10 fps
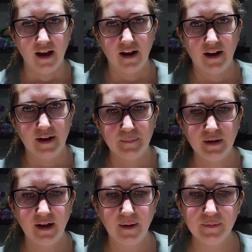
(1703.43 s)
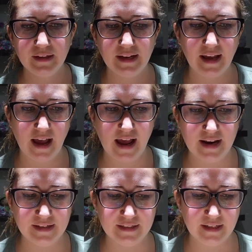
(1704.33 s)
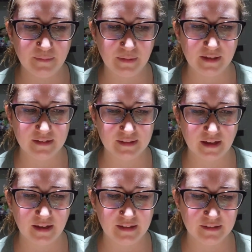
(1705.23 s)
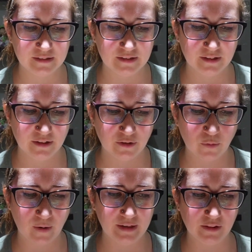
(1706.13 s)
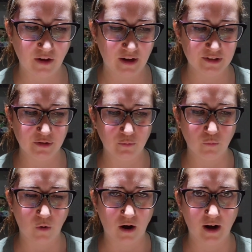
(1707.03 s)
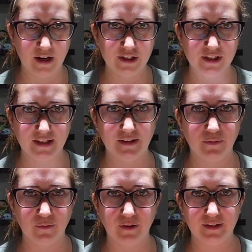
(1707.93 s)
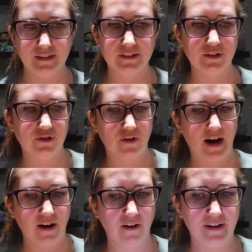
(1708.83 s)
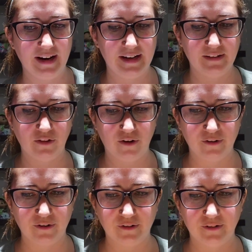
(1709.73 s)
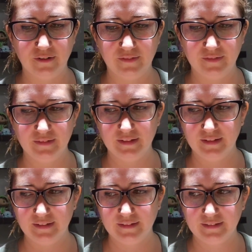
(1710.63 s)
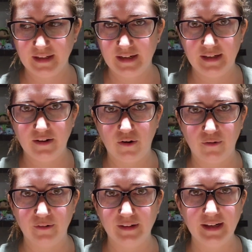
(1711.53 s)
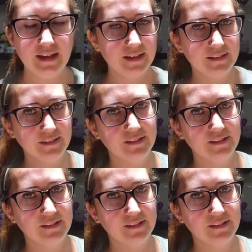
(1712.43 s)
I'm gonna end it because that is quite a lot to watch, and I don't want it to drag on any longer than it already is.